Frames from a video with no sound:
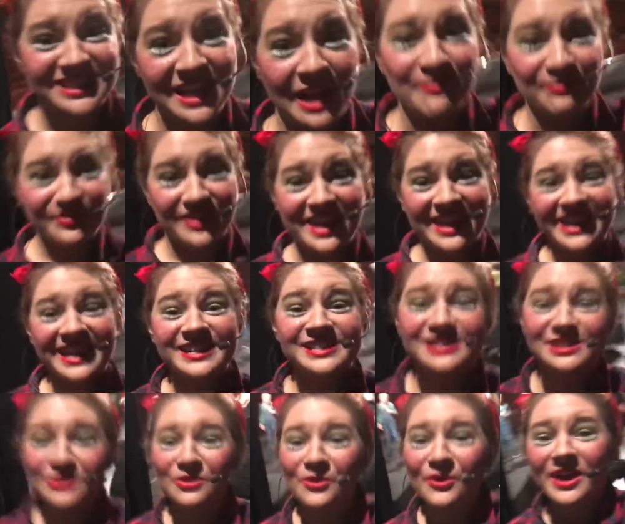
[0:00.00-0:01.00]
something
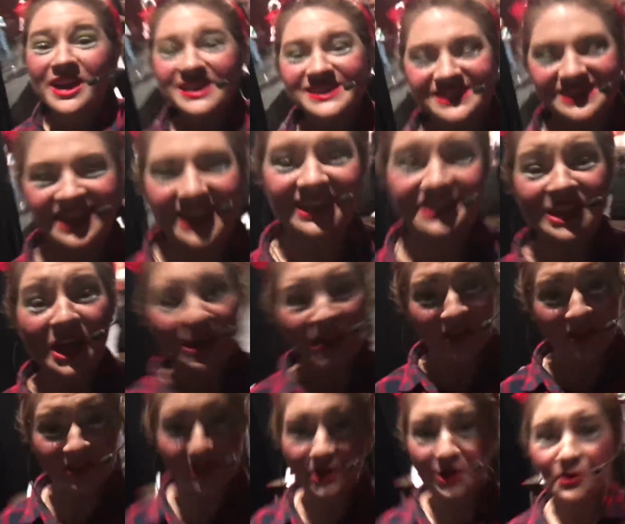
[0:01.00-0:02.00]
exquisite
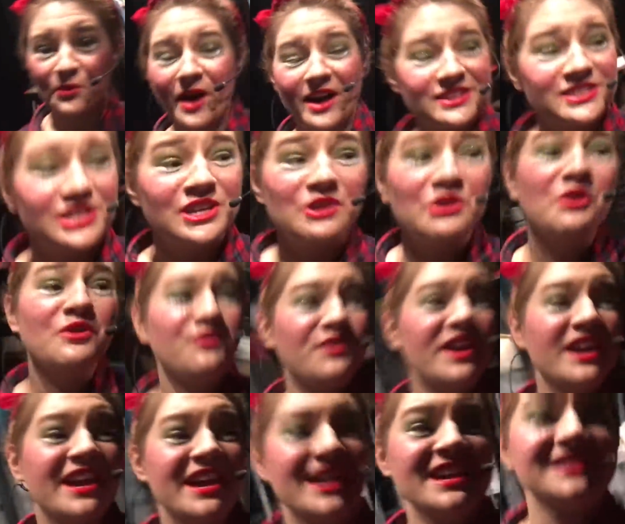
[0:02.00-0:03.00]
you'll want to
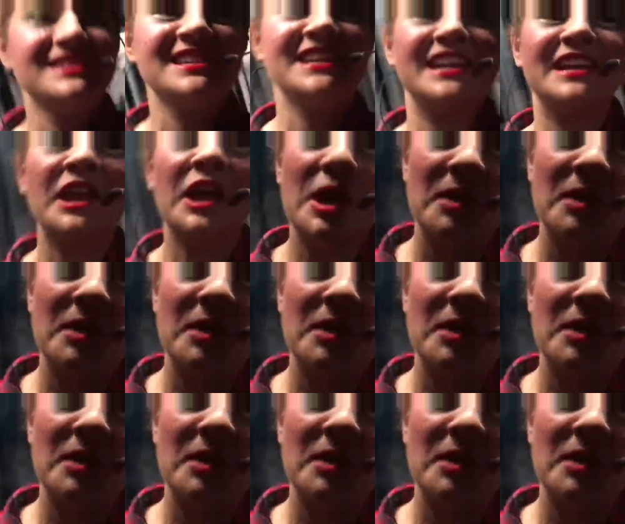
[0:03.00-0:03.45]
visit